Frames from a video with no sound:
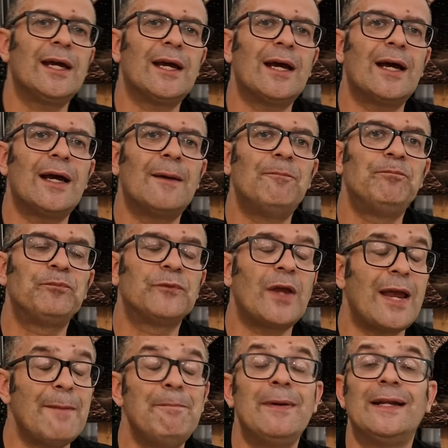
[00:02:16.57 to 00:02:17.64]
had
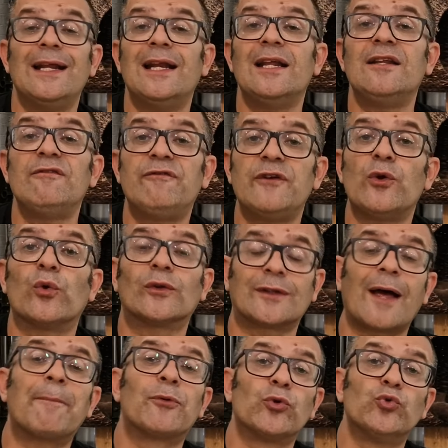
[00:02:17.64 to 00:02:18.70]
production
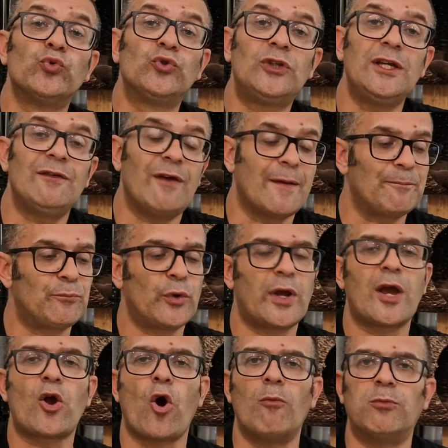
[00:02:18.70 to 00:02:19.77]
difficulties since
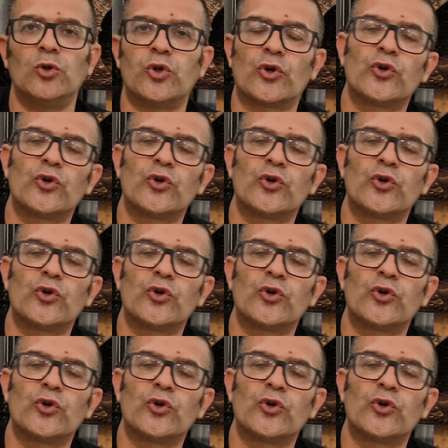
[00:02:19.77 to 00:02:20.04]
Convenient